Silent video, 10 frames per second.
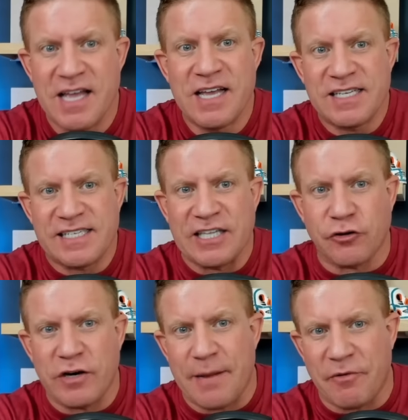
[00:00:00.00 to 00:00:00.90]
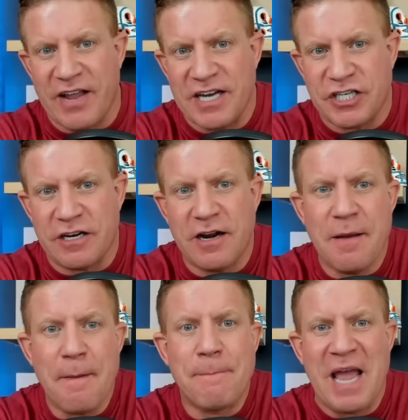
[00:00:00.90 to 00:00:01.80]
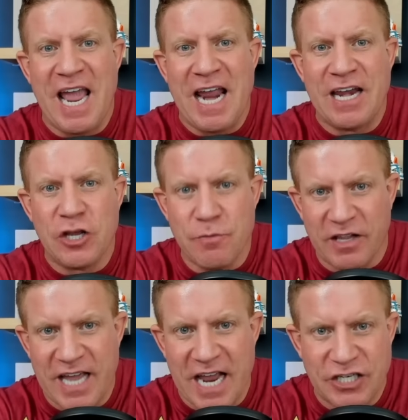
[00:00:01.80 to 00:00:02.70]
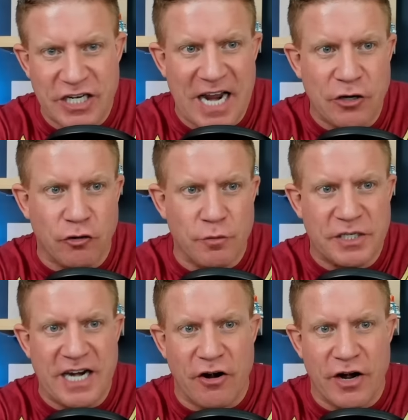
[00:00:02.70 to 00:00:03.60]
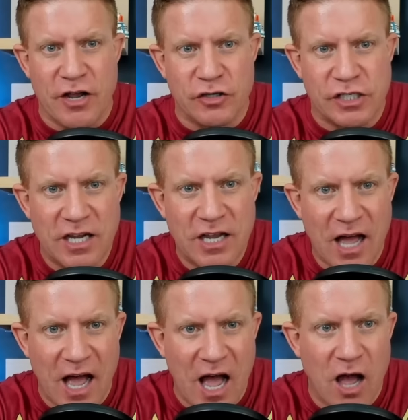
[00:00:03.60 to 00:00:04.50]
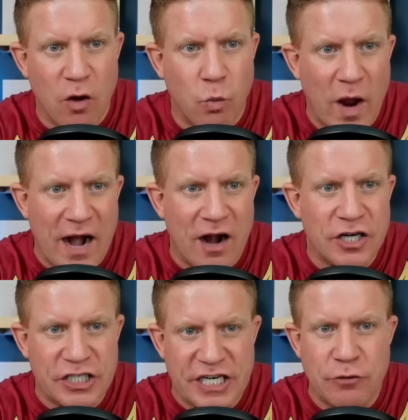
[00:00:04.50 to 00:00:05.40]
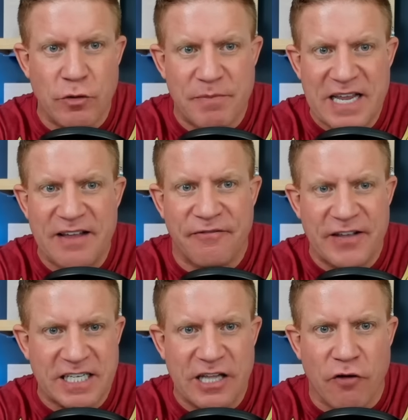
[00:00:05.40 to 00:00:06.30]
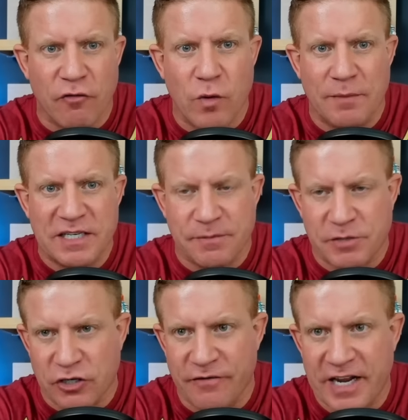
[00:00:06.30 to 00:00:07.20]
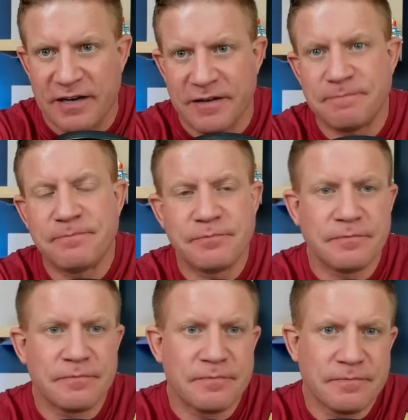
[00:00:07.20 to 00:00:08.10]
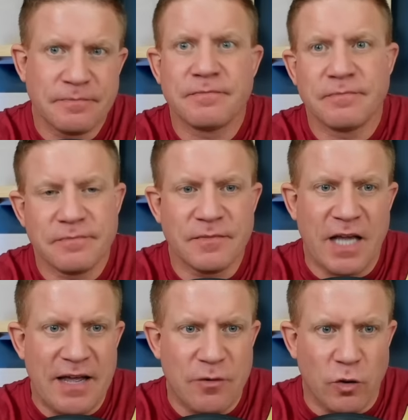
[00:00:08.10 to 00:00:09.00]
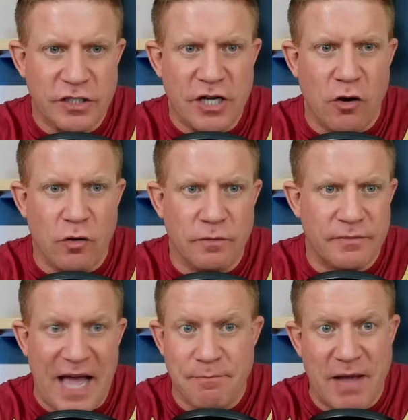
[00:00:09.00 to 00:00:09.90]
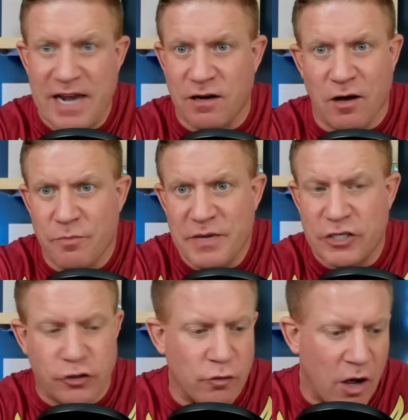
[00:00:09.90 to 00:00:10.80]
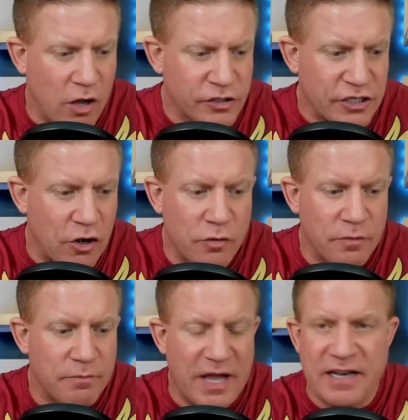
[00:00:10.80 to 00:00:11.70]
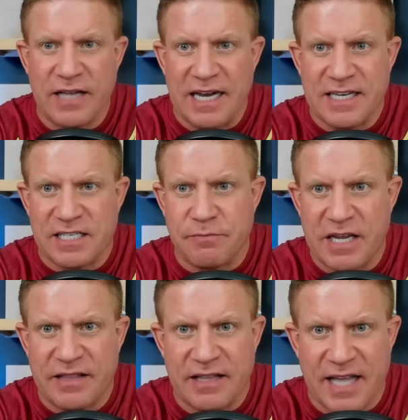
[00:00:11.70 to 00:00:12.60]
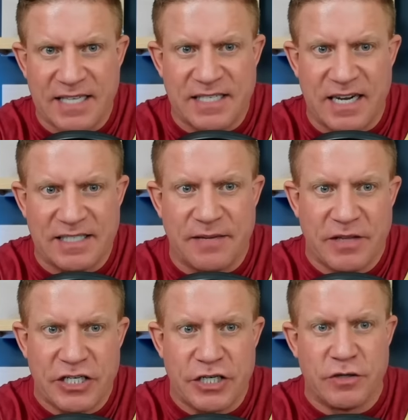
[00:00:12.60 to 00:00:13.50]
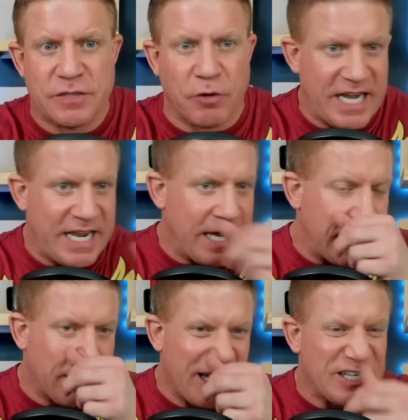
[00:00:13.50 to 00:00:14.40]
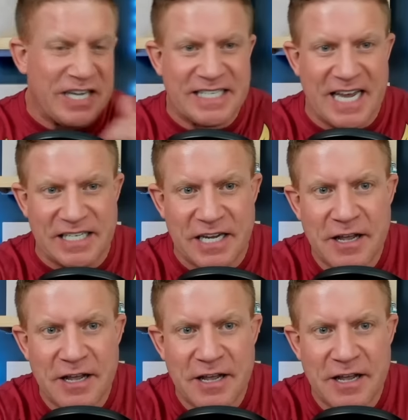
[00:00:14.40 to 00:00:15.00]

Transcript: sensory deprivation, pain, humiliation, and group scenarios uh, where she would be physically overwhelmed and subservient. Okay. Well, so that might all be true also, but that doesn't mean that that's not something she was partaking in. Okay. So he says,